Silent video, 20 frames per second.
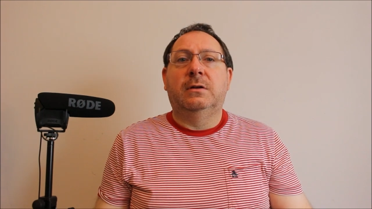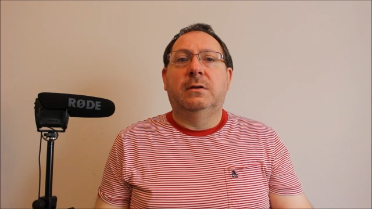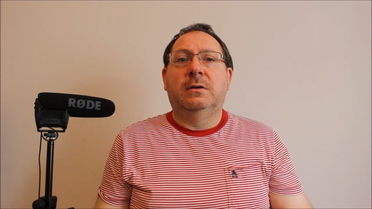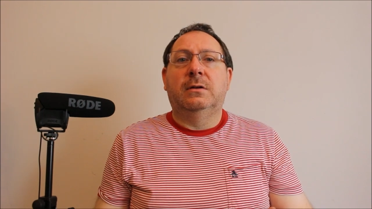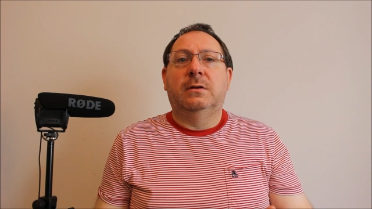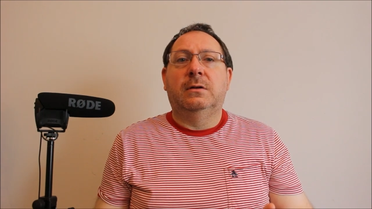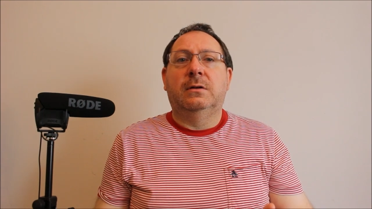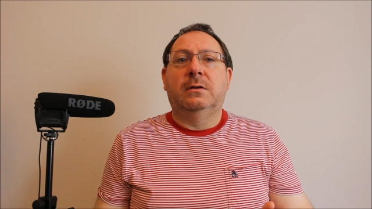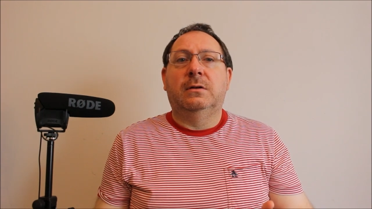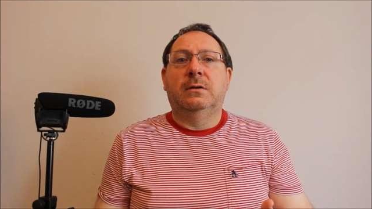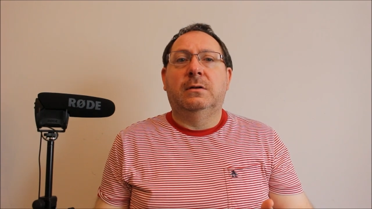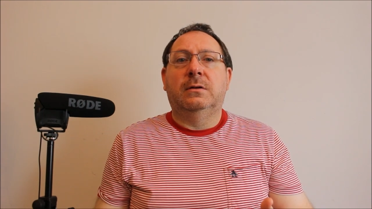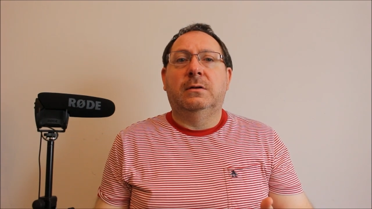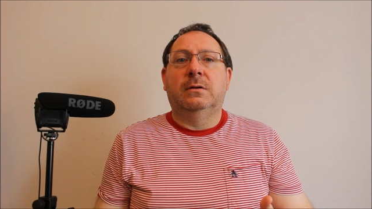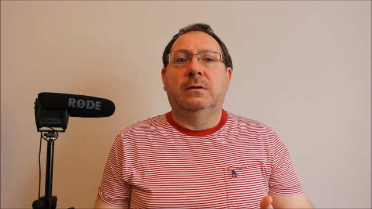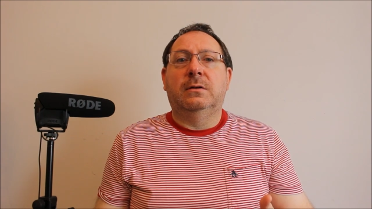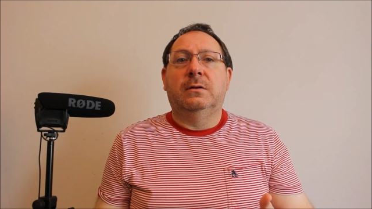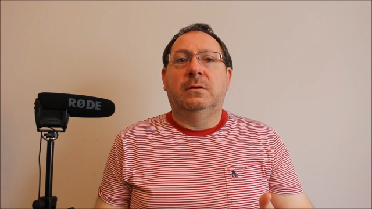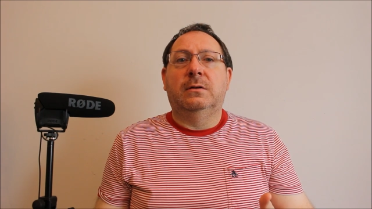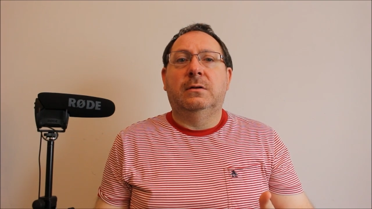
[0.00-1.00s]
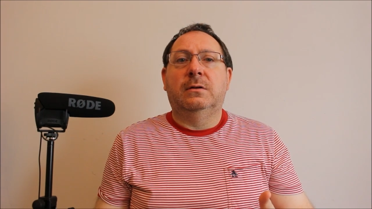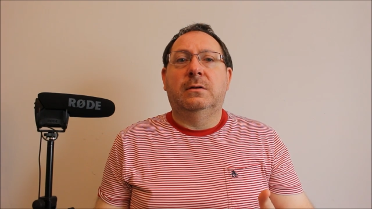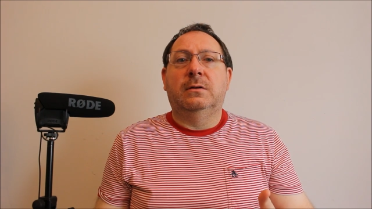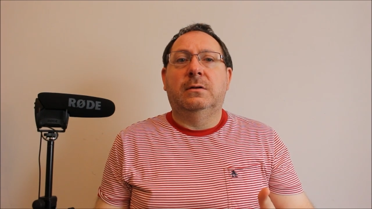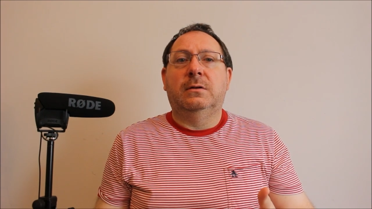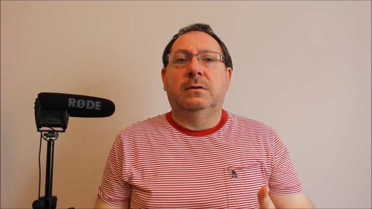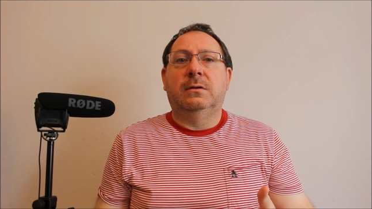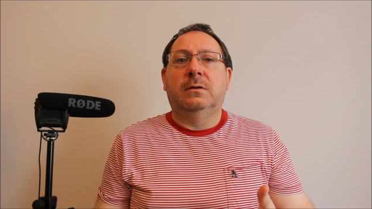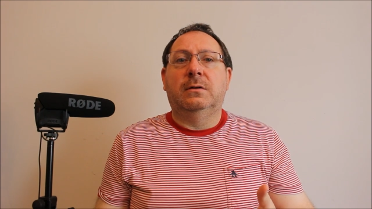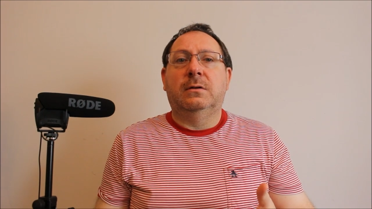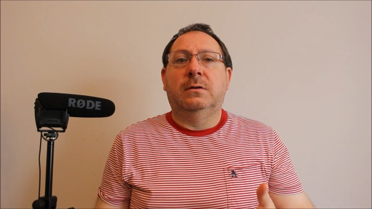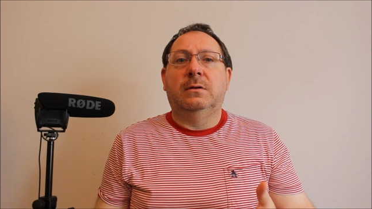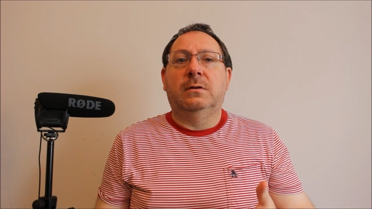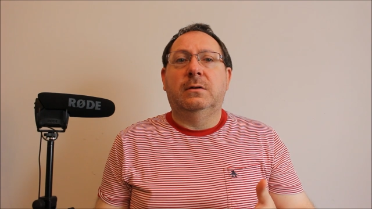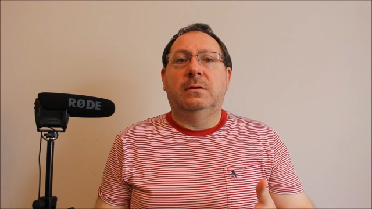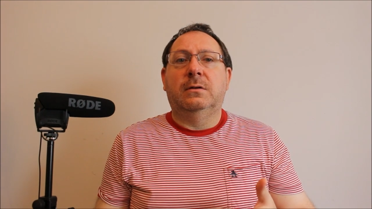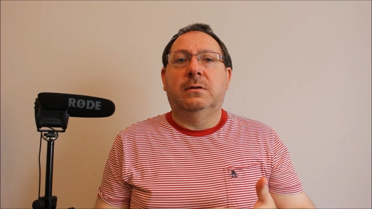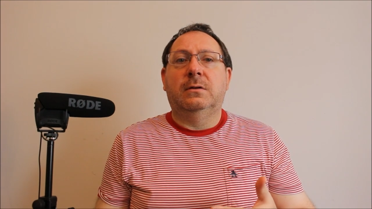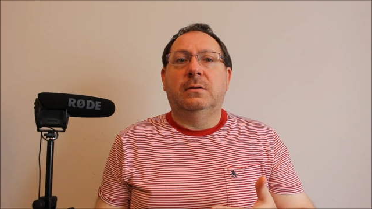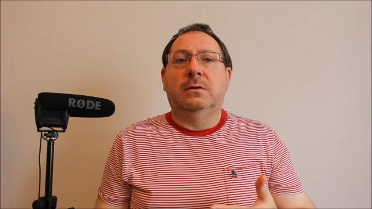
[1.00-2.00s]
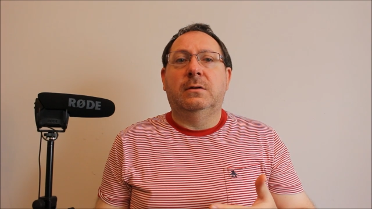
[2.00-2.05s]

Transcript: (no one is talking)